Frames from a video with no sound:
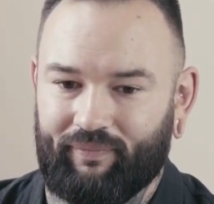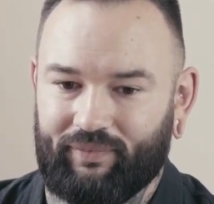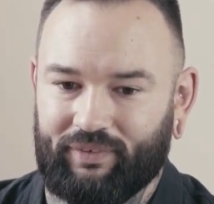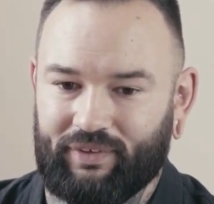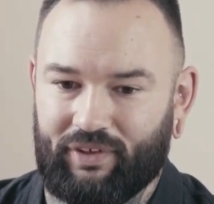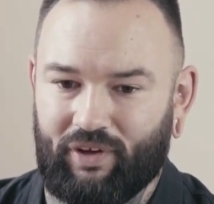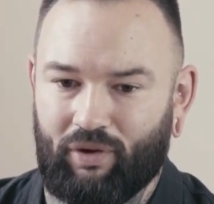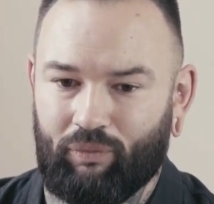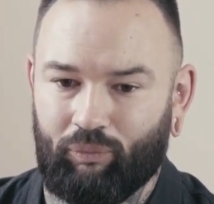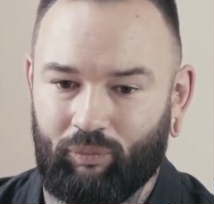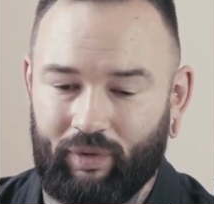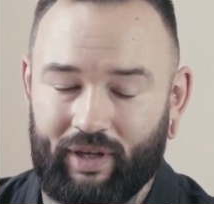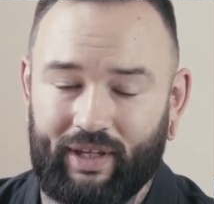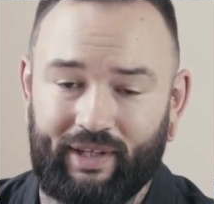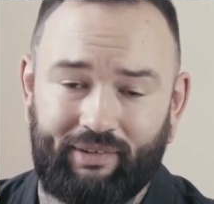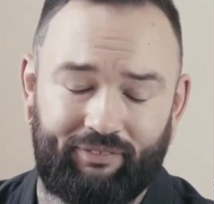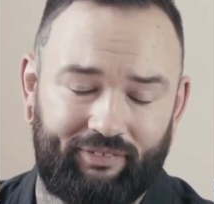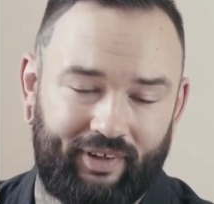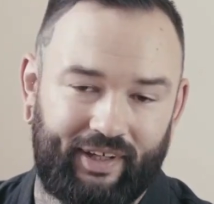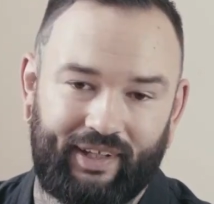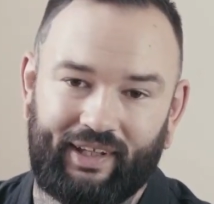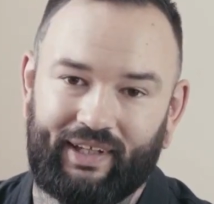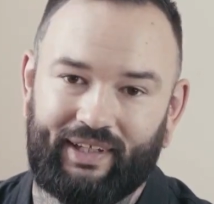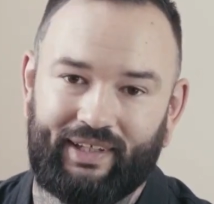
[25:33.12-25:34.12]
you know, we
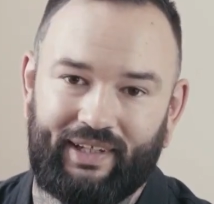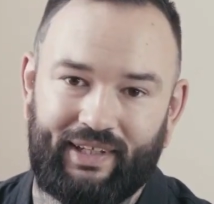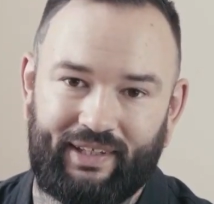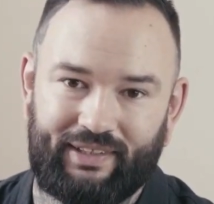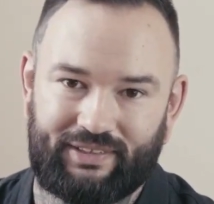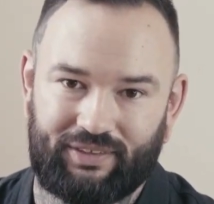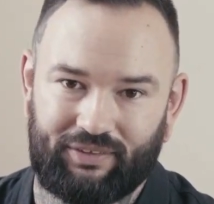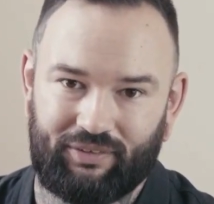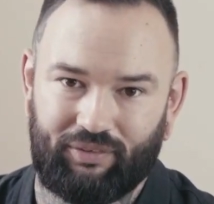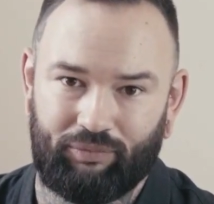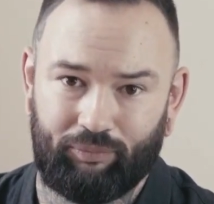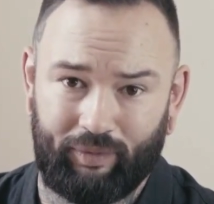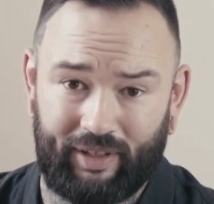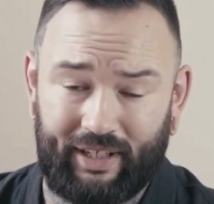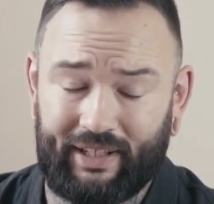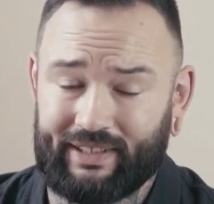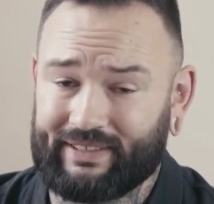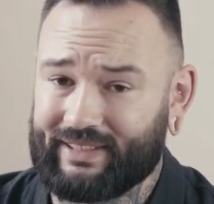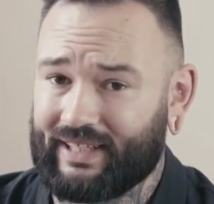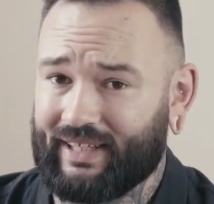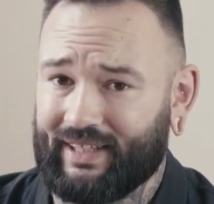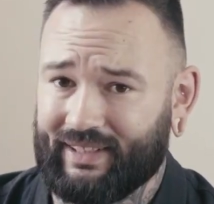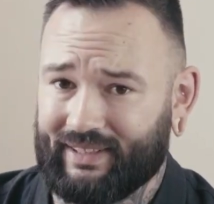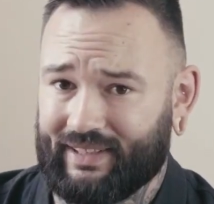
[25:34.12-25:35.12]
need
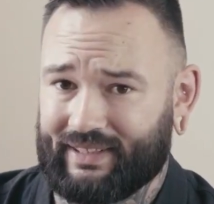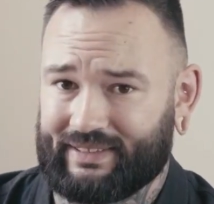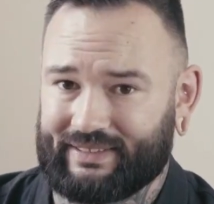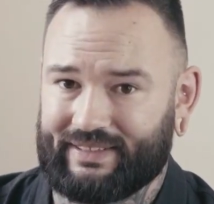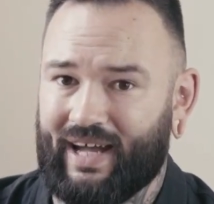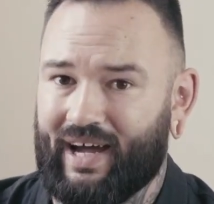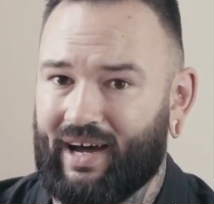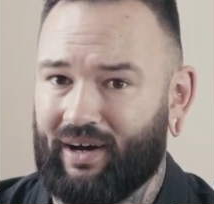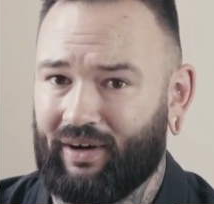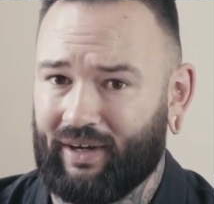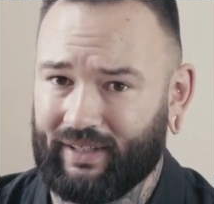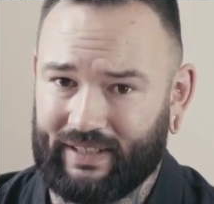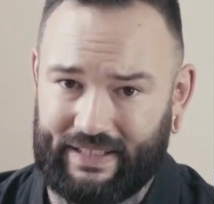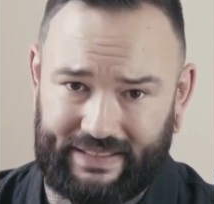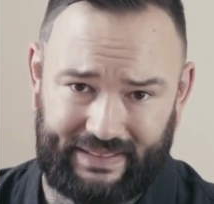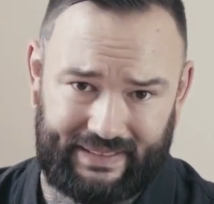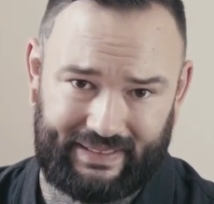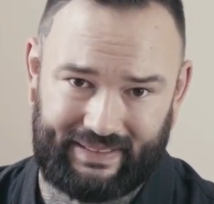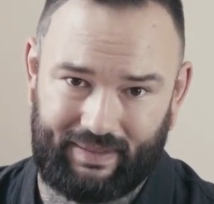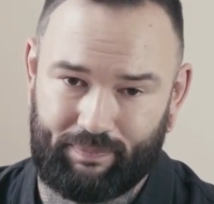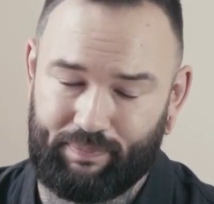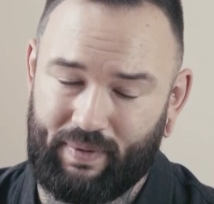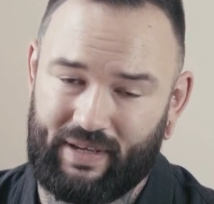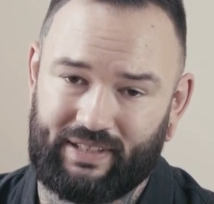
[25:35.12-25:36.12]
to end this now. And this
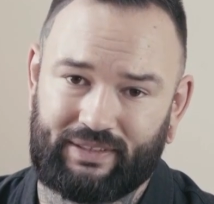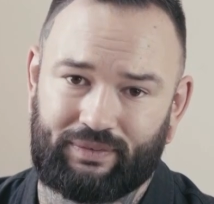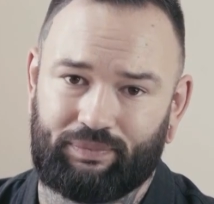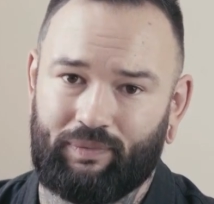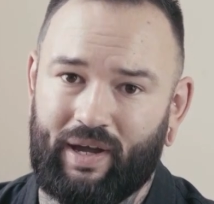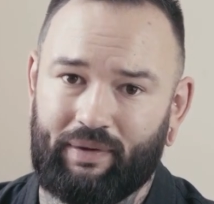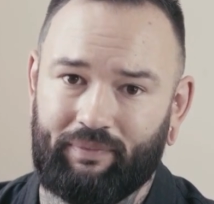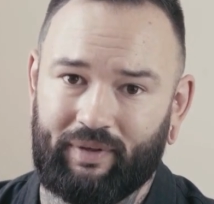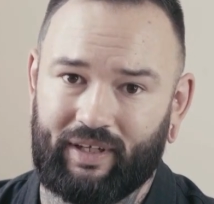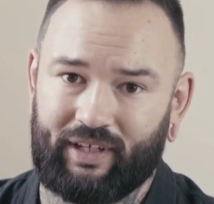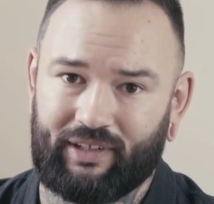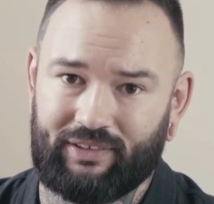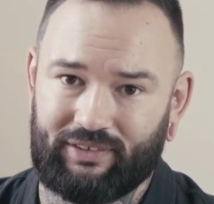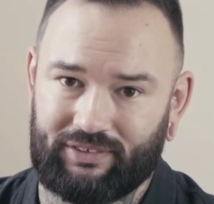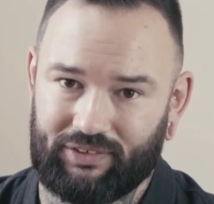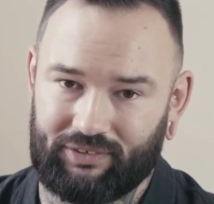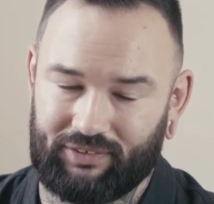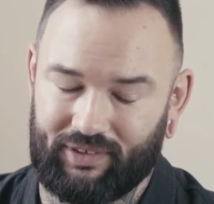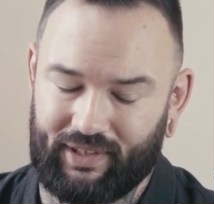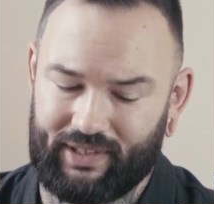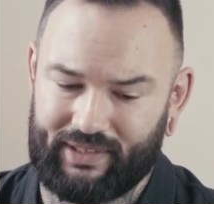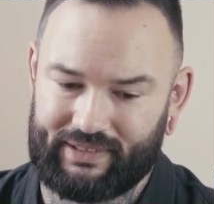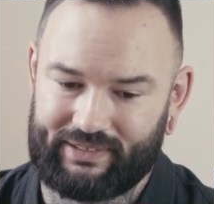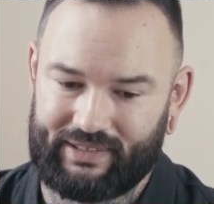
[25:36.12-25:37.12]
is the best way we can do
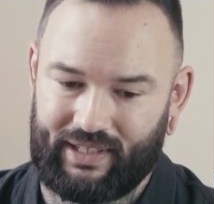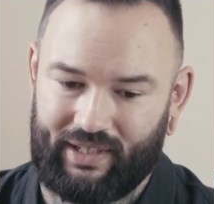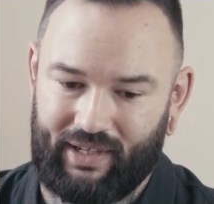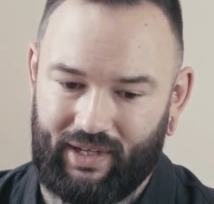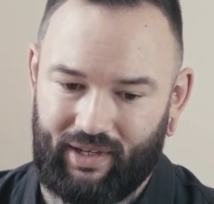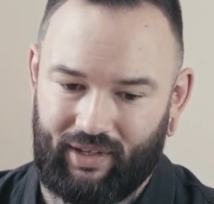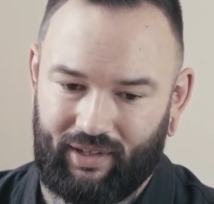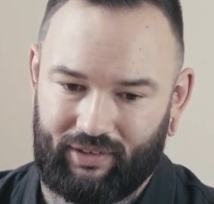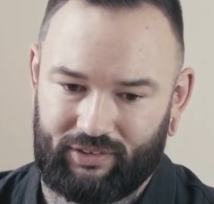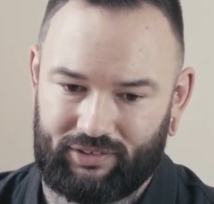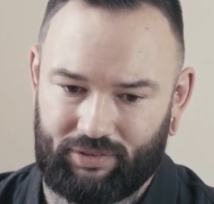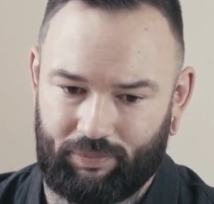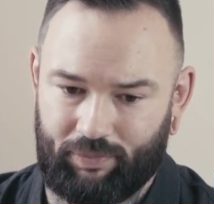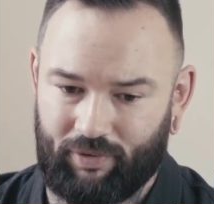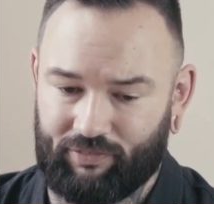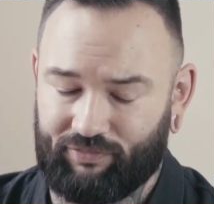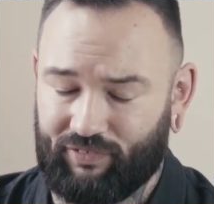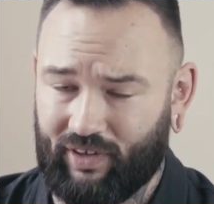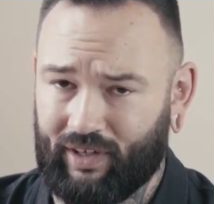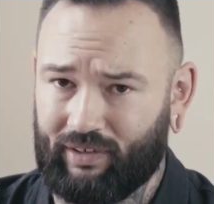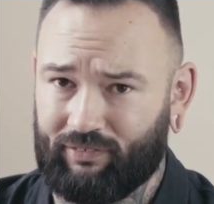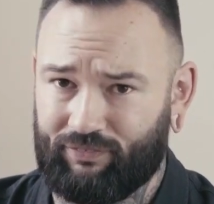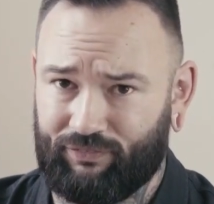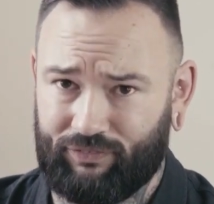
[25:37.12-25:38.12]
this to
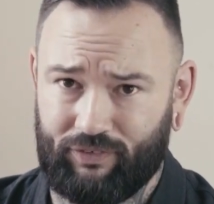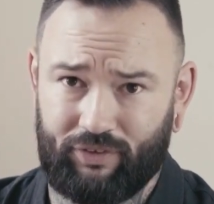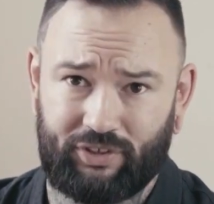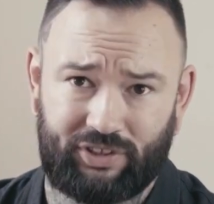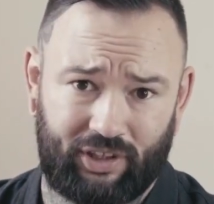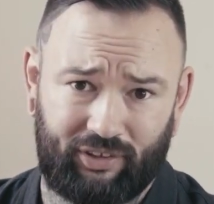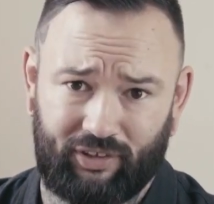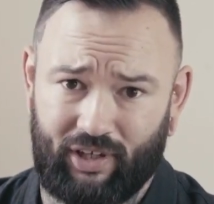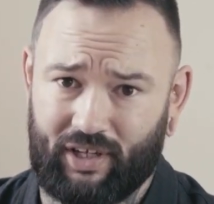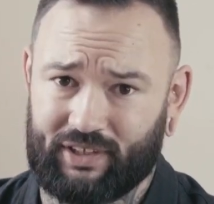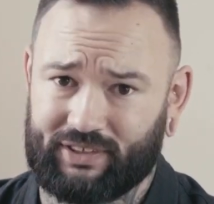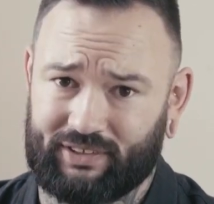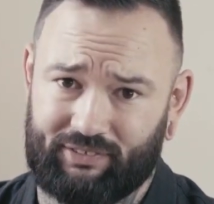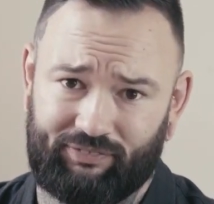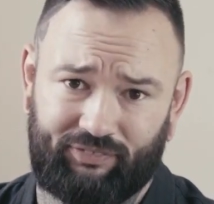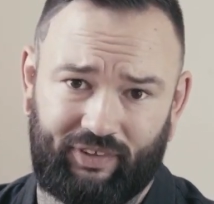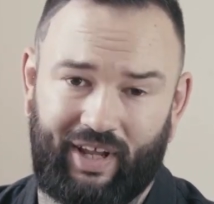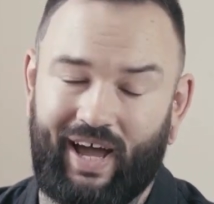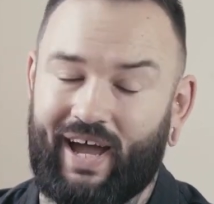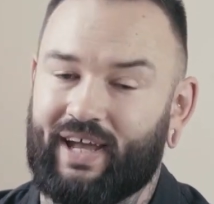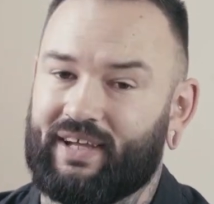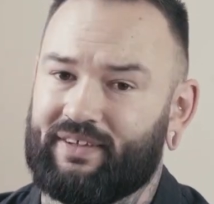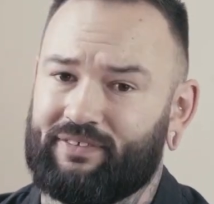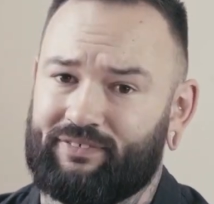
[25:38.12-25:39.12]
prevent future loss of
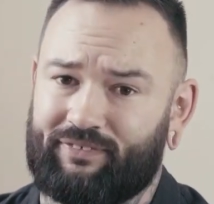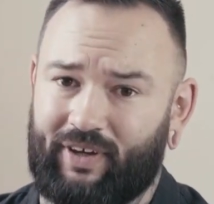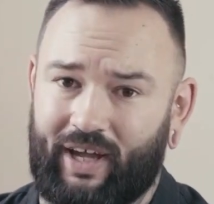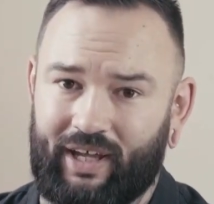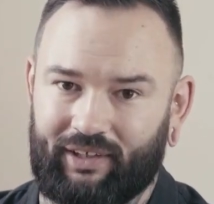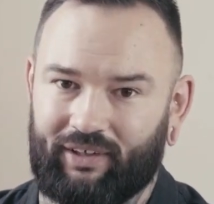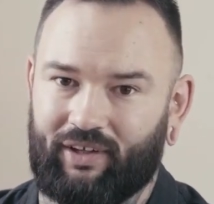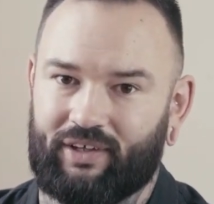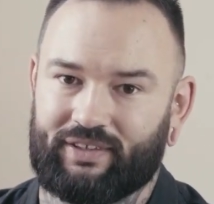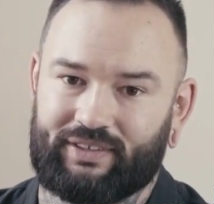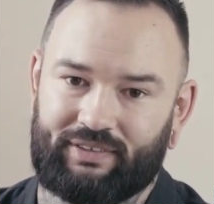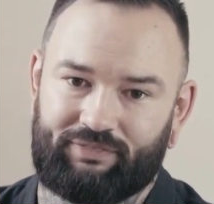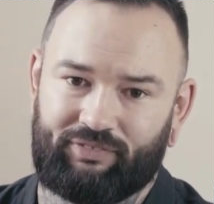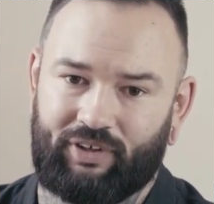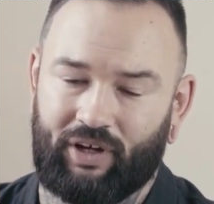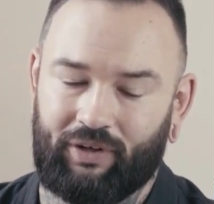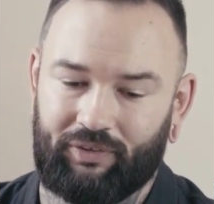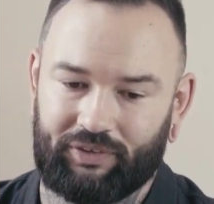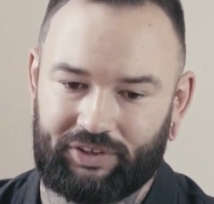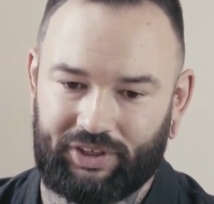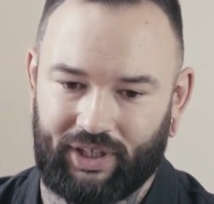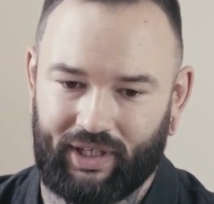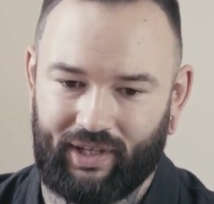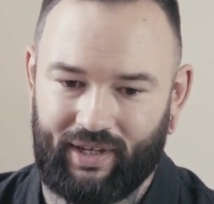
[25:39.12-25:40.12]
life and loss of
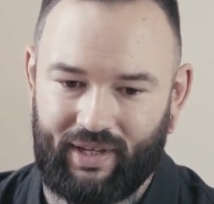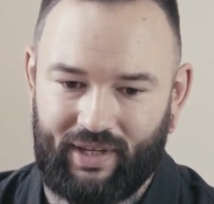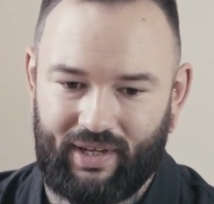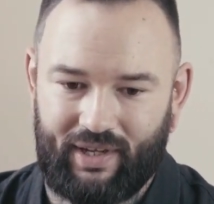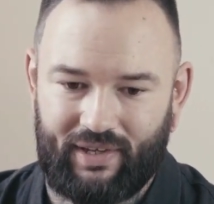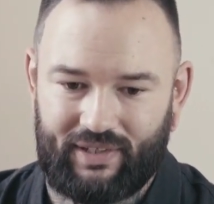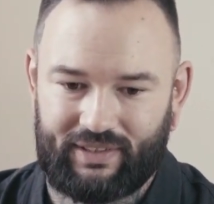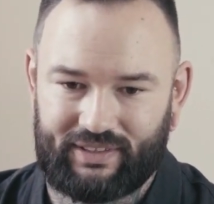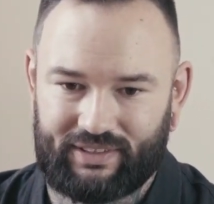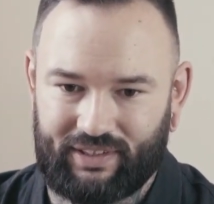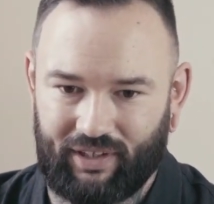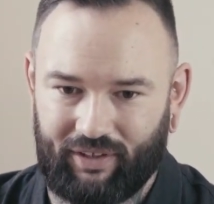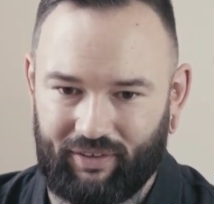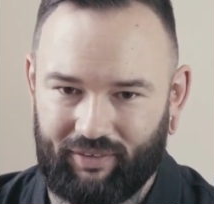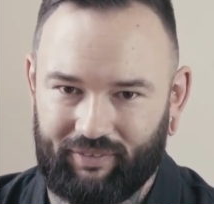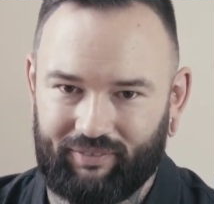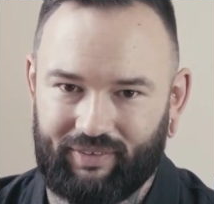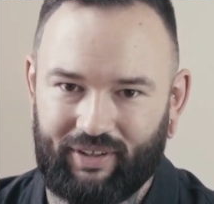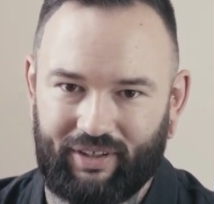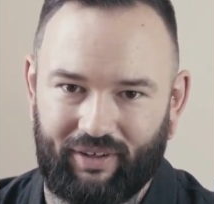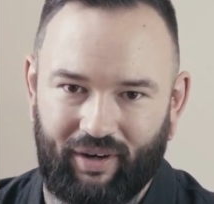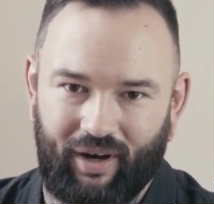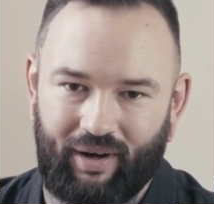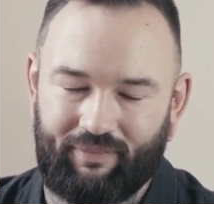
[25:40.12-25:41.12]
culture. So,
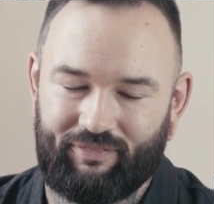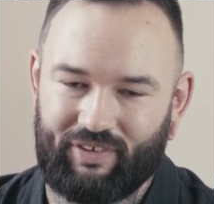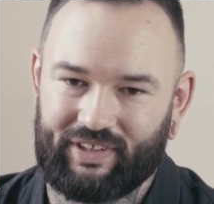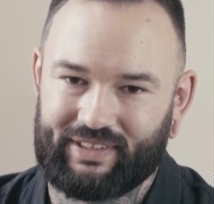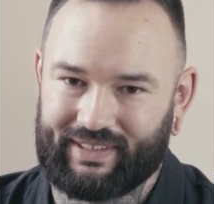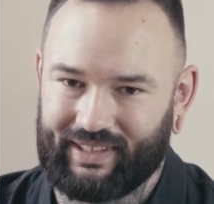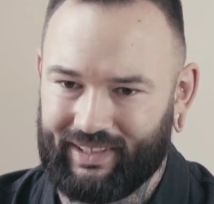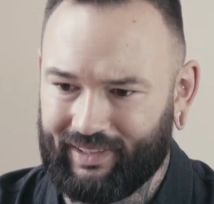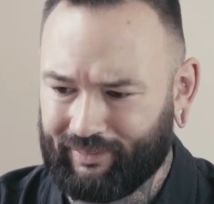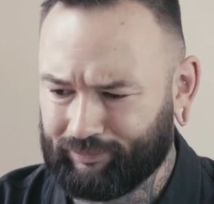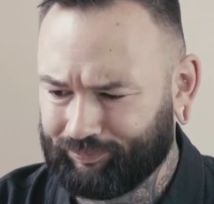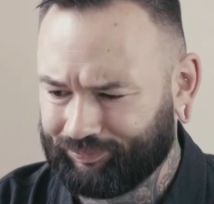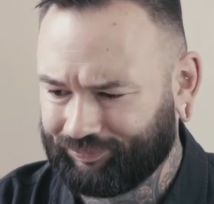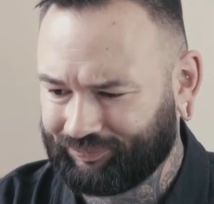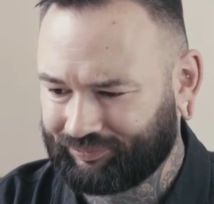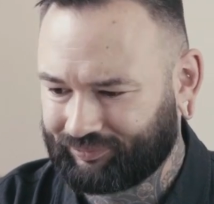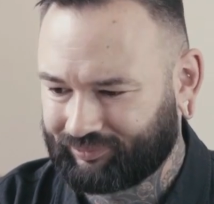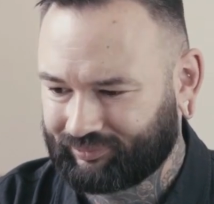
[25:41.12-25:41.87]
you know, obviously,